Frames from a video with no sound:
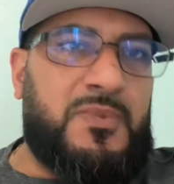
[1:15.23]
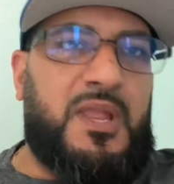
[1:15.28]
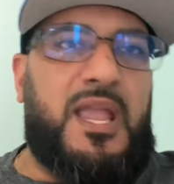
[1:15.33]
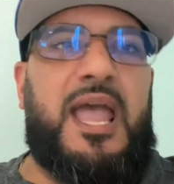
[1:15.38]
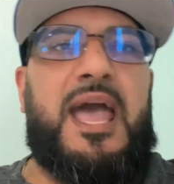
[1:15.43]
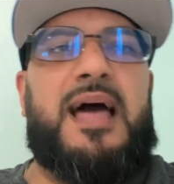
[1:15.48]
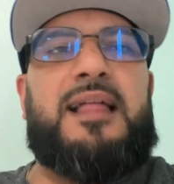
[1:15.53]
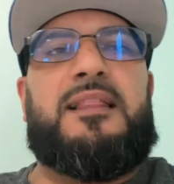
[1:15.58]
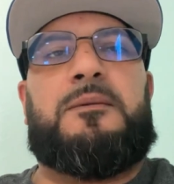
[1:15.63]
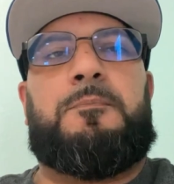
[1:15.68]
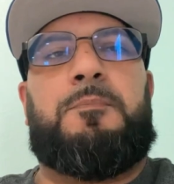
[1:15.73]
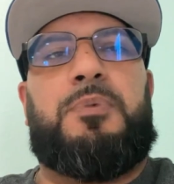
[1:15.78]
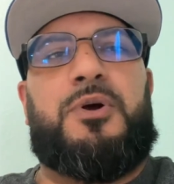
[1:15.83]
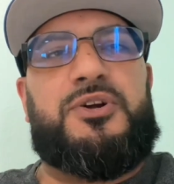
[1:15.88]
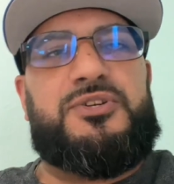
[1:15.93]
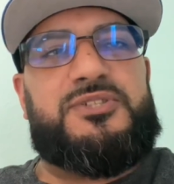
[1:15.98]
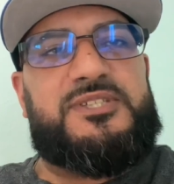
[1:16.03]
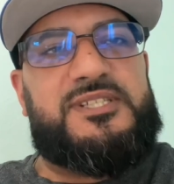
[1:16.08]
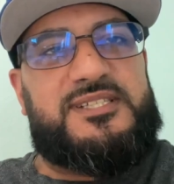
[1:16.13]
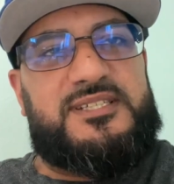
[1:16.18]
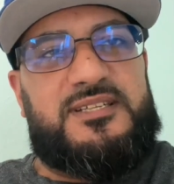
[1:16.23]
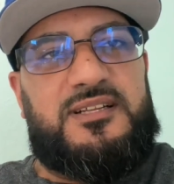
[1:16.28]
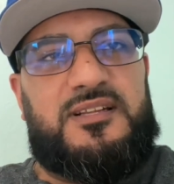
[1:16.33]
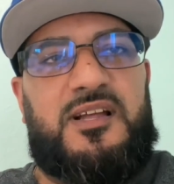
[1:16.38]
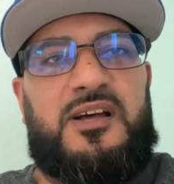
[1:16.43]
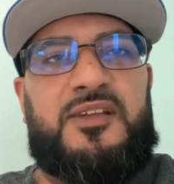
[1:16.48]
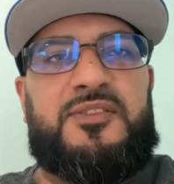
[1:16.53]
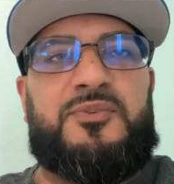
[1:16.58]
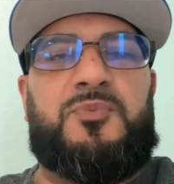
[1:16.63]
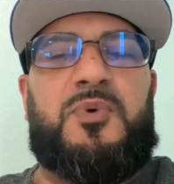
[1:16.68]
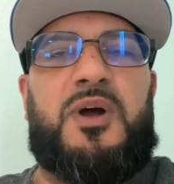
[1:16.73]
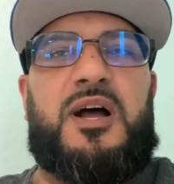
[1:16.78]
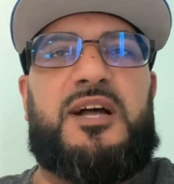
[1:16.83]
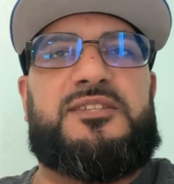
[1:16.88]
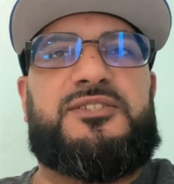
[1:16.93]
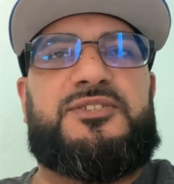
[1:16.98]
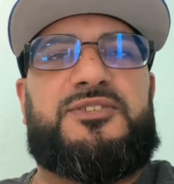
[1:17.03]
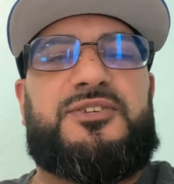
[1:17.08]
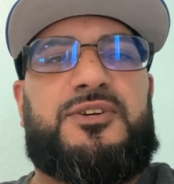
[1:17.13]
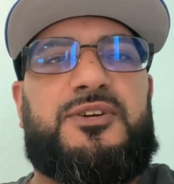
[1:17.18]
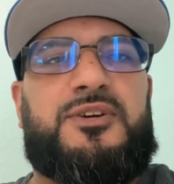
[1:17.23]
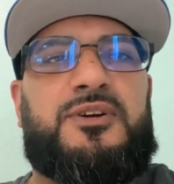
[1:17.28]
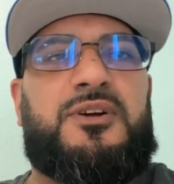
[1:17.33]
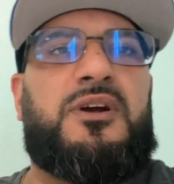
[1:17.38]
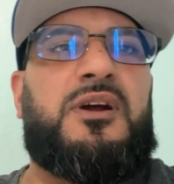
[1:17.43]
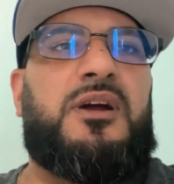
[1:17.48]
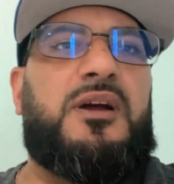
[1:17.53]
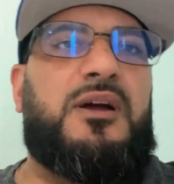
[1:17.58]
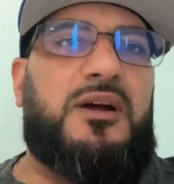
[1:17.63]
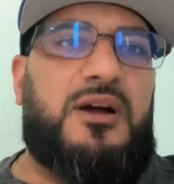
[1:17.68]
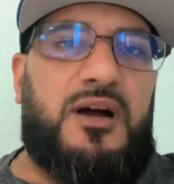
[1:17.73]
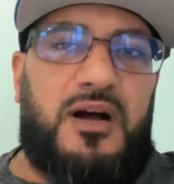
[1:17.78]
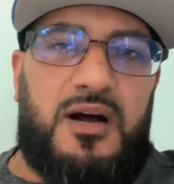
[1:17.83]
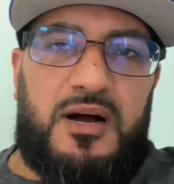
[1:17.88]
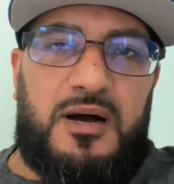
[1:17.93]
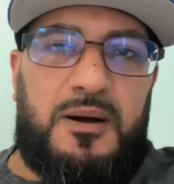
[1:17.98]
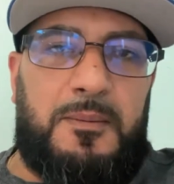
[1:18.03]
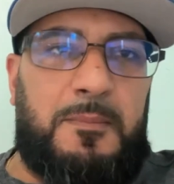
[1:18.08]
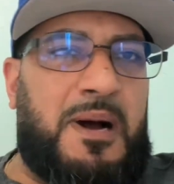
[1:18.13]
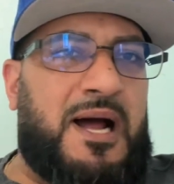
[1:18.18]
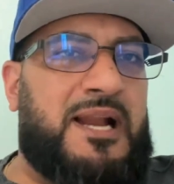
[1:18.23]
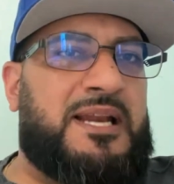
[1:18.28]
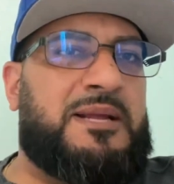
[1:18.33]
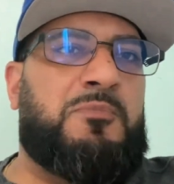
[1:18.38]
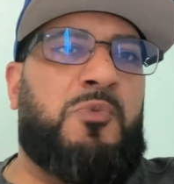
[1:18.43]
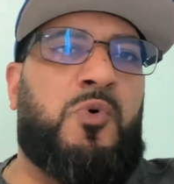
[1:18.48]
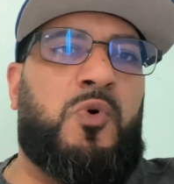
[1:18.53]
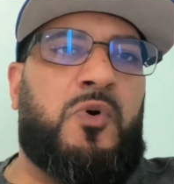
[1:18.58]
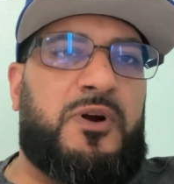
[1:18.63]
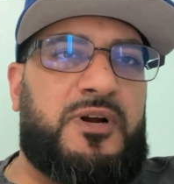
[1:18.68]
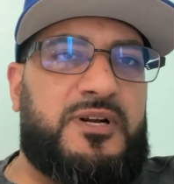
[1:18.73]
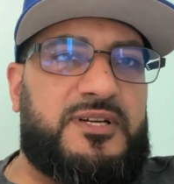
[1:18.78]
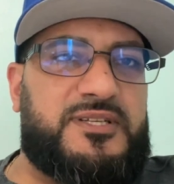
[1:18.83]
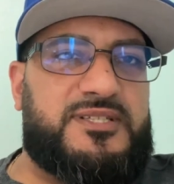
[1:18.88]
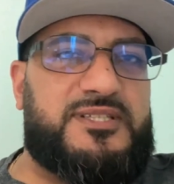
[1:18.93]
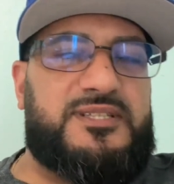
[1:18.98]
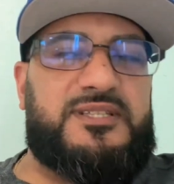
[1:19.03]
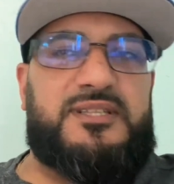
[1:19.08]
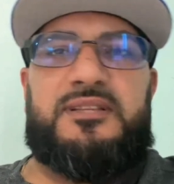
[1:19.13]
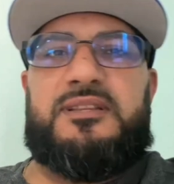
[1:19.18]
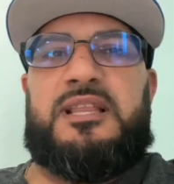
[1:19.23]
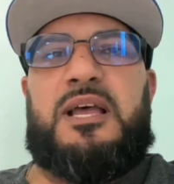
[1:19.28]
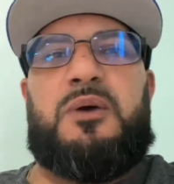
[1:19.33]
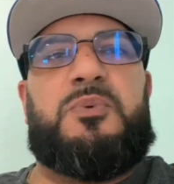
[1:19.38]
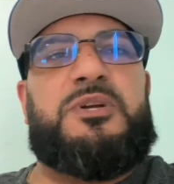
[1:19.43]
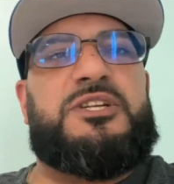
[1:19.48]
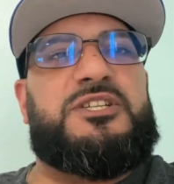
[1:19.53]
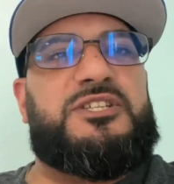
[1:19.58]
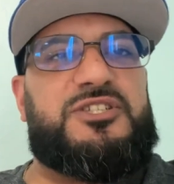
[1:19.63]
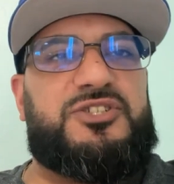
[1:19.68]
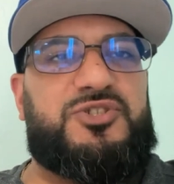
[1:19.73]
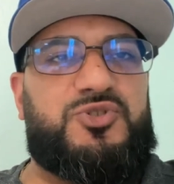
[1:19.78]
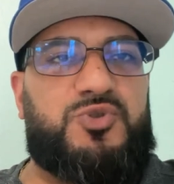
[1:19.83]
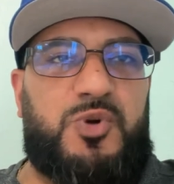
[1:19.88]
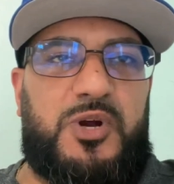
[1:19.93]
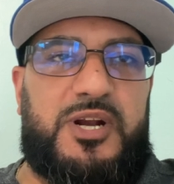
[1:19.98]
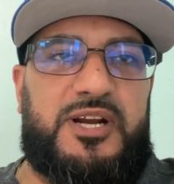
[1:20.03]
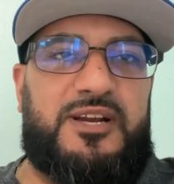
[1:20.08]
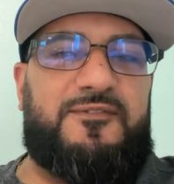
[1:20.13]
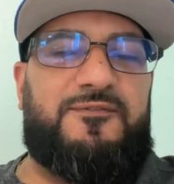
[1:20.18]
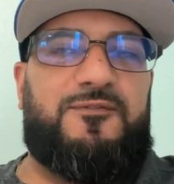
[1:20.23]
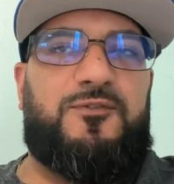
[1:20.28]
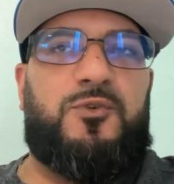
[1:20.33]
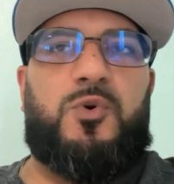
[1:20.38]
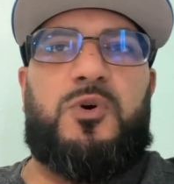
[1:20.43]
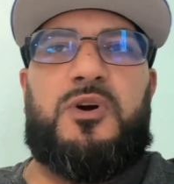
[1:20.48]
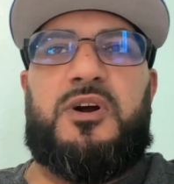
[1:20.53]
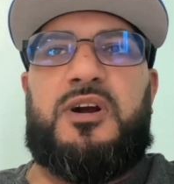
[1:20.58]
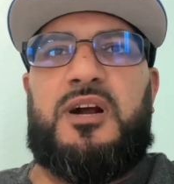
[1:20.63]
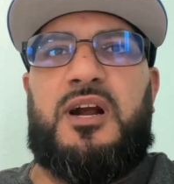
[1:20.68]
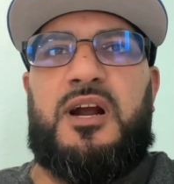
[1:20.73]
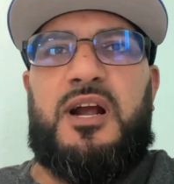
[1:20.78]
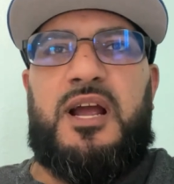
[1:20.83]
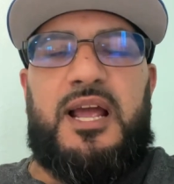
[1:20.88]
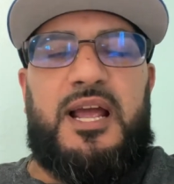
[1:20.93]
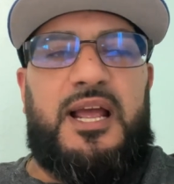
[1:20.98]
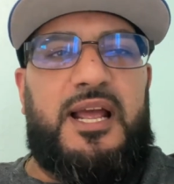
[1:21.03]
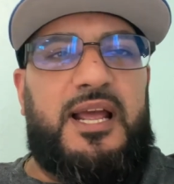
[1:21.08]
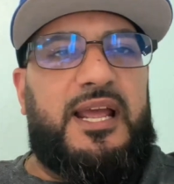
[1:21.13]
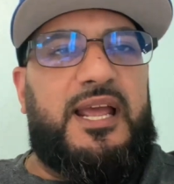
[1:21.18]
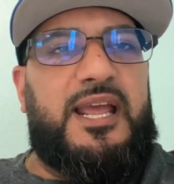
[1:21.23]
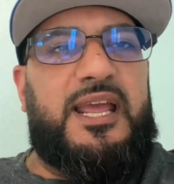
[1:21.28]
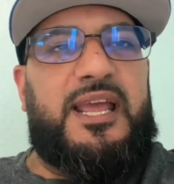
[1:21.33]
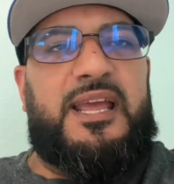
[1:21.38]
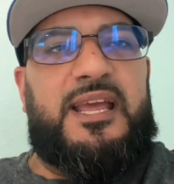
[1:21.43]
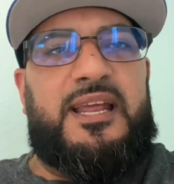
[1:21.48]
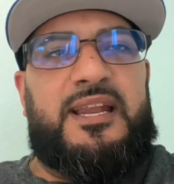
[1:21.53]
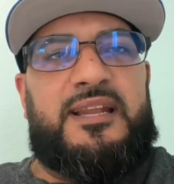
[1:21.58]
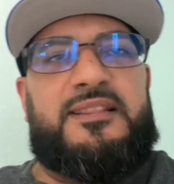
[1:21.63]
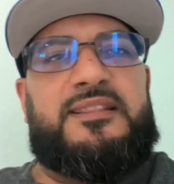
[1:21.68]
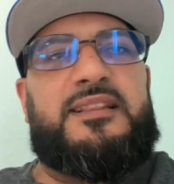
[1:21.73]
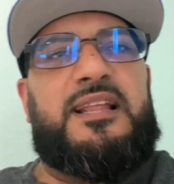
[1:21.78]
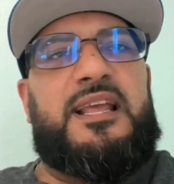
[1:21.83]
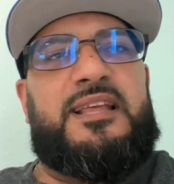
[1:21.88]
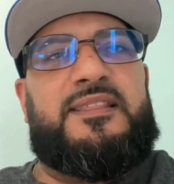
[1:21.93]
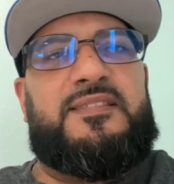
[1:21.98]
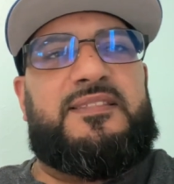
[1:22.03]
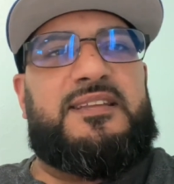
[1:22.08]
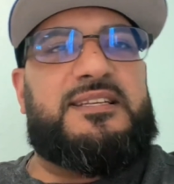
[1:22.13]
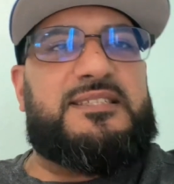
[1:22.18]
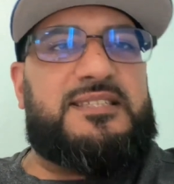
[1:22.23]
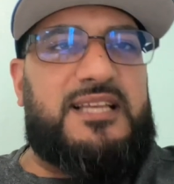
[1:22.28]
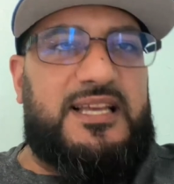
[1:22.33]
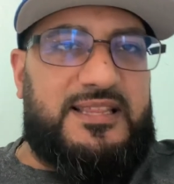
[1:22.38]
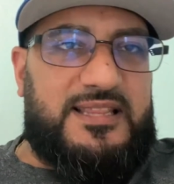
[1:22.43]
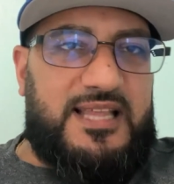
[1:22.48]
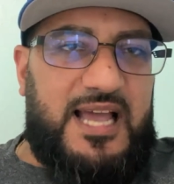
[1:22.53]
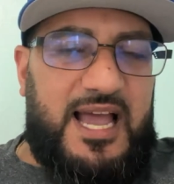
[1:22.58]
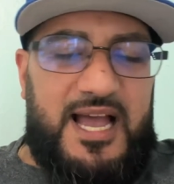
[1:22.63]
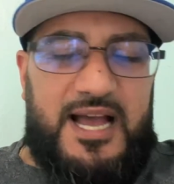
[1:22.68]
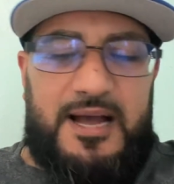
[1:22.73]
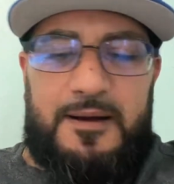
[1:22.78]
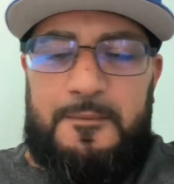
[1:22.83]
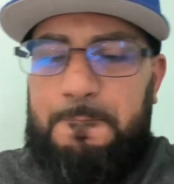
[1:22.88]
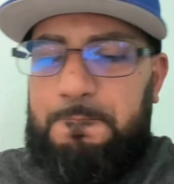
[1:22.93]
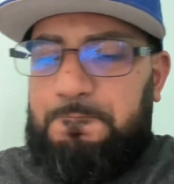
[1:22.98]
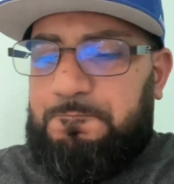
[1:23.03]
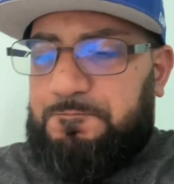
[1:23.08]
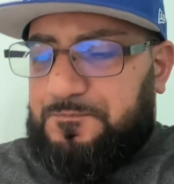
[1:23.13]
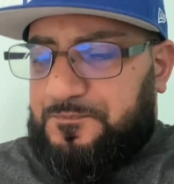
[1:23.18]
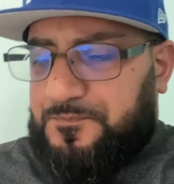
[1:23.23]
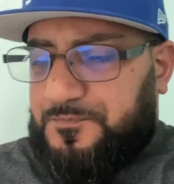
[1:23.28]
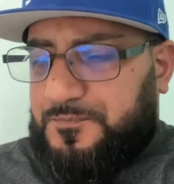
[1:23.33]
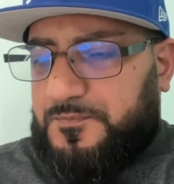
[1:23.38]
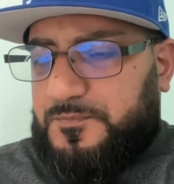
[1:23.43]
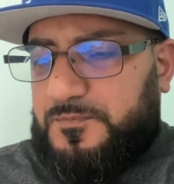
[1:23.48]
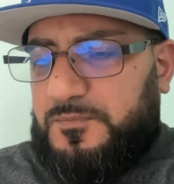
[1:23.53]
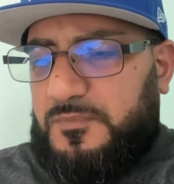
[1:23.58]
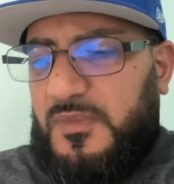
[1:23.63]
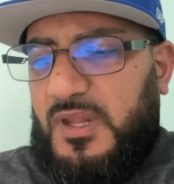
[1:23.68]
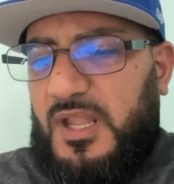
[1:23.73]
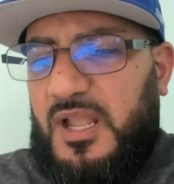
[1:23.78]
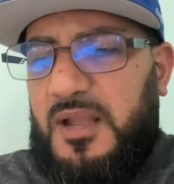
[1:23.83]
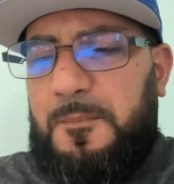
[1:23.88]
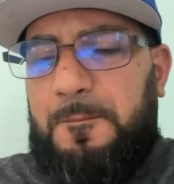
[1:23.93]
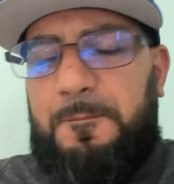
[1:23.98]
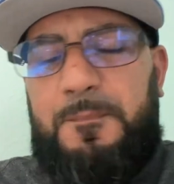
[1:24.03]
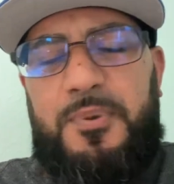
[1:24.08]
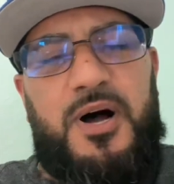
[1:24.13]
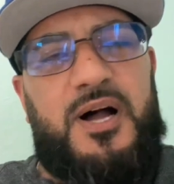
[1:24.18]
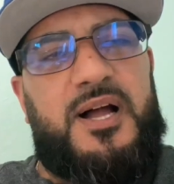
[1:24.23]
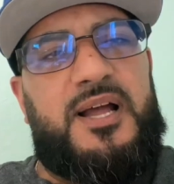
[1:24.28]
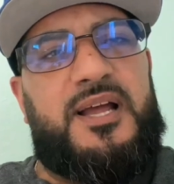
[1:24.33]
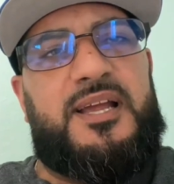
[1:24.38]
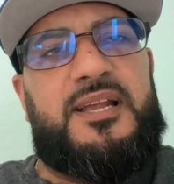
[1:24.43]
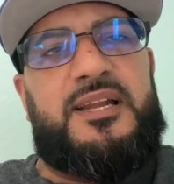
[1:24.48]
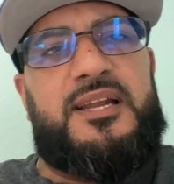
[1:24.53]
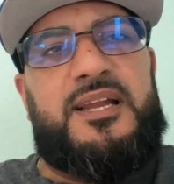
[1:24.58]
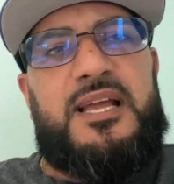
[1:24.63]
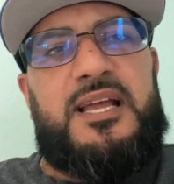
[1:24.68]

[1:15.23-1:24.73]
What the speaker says: Alec Burks is still on the roster. Monty Morris that we just traded for and things like that. But